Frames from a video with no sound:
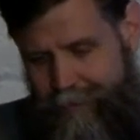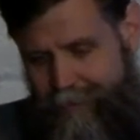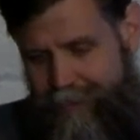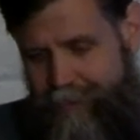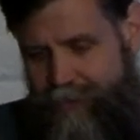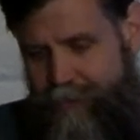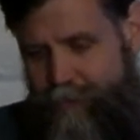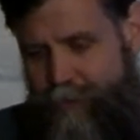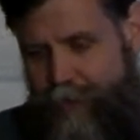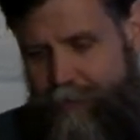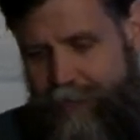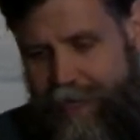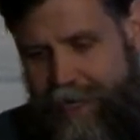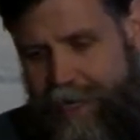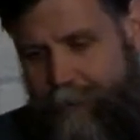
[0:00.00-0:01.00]
This is
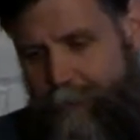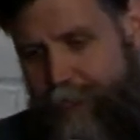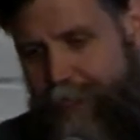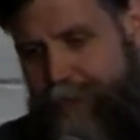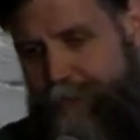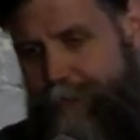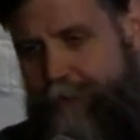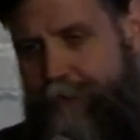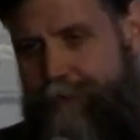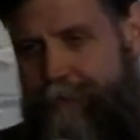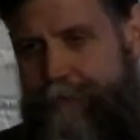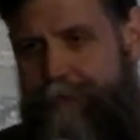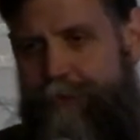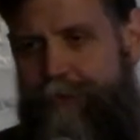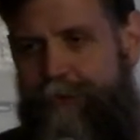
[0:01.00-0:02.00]
one that I really sort
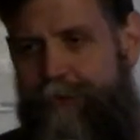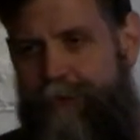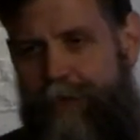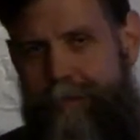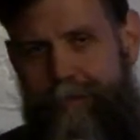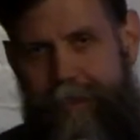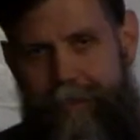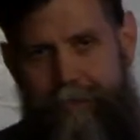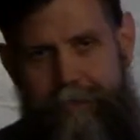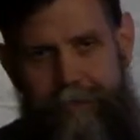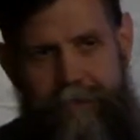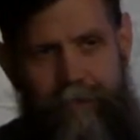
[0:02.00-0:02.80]
of screwed up in.